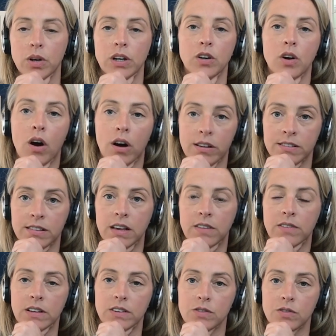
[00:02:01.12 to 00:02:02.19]
and cost
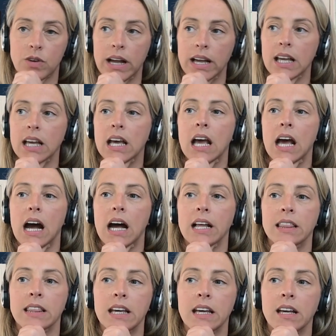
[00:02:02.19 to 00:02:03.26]
savings, right? I
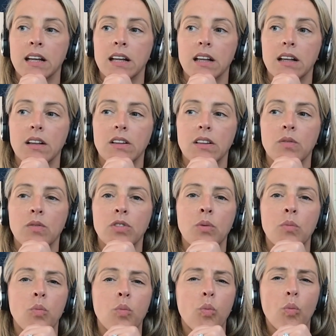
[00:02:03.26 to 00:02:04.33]
think
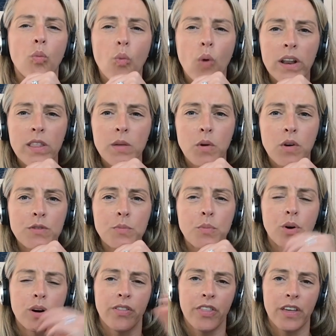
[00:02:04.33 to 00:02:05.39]
one of the most
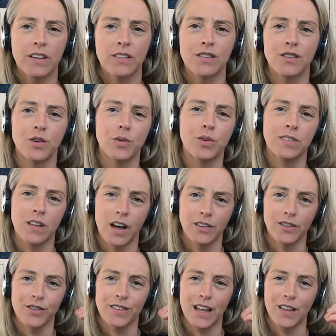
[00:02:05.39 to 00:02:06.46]
important things to do is to
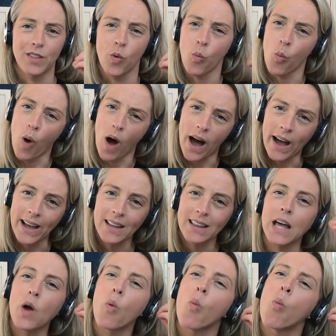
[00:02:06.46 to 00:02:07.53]
understand the why.
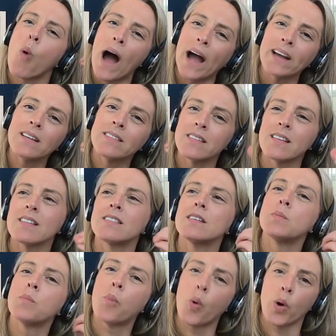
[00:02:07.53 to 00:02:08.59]
Like, why is this
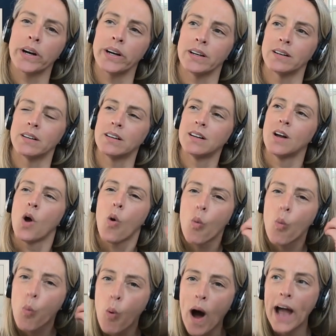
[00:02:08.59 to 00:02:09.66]
important?
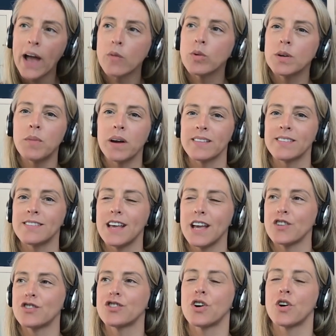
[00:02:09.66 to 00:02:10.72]
Why would my
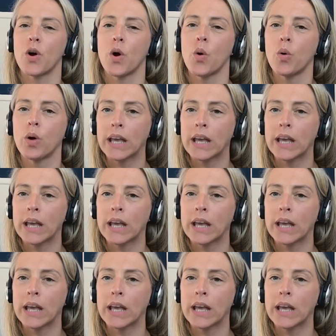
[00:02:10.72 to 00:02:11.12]
CHRO